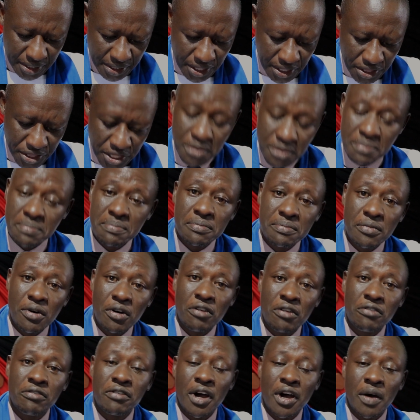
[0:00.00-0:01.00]
The theme
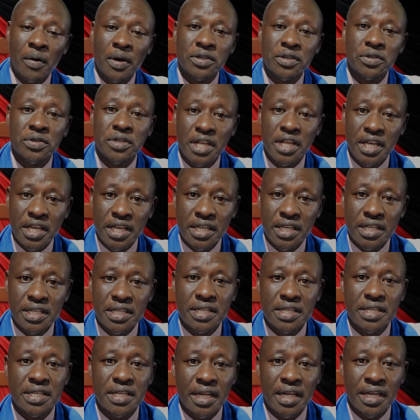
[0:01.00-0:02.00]
of our
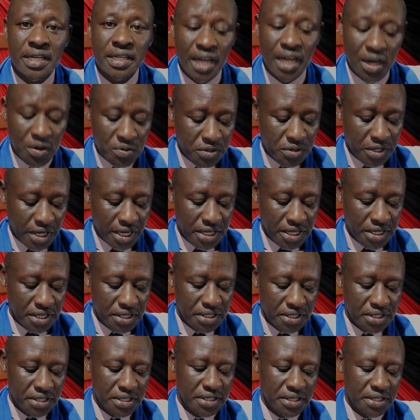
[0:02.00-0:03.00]
today's encounter
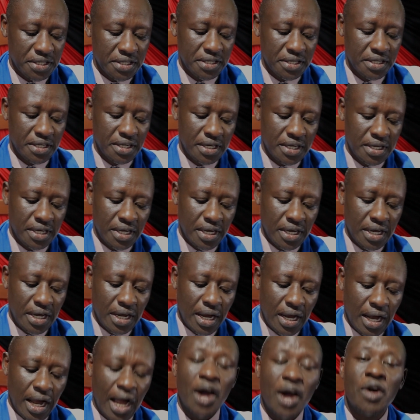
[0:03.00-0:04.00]
is,
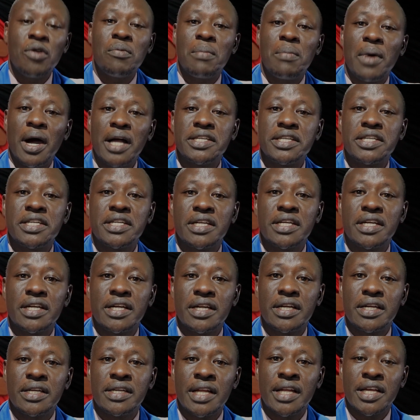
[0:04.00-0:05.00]
how much
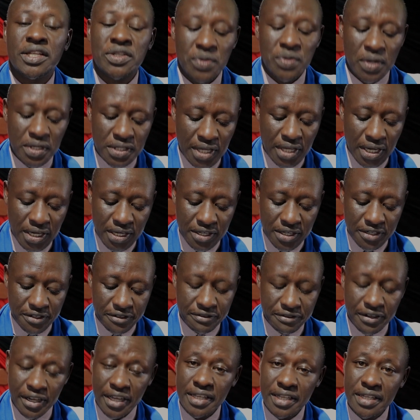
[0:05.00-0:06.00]
does your
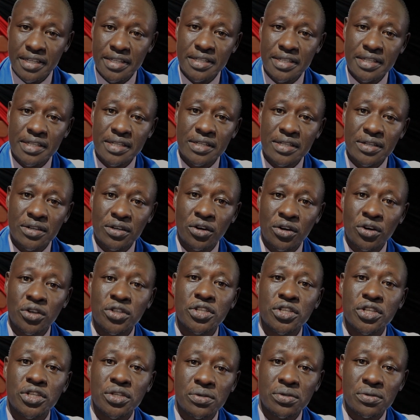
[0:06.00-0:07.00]
sacrifice
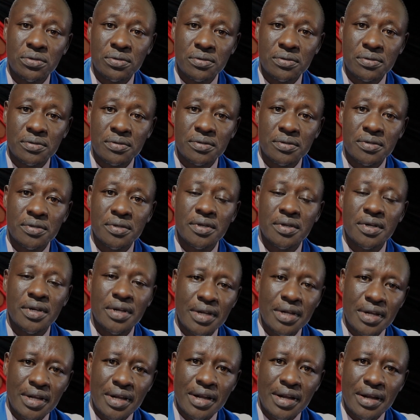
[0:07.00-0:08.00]
cost you?
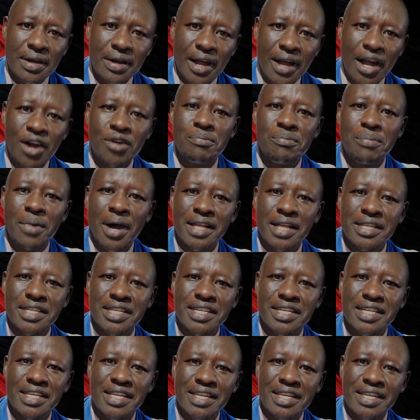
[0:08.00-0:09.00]
How
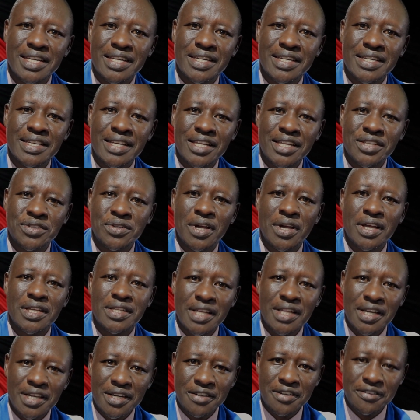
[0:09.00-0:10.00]
much does your
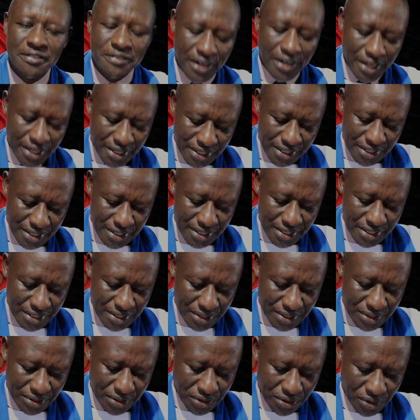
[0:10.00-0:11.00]
sacrifice
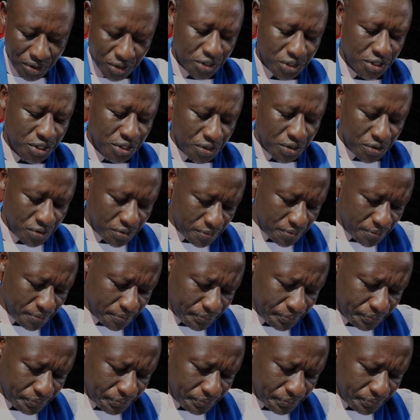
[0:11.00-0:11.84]
cost you?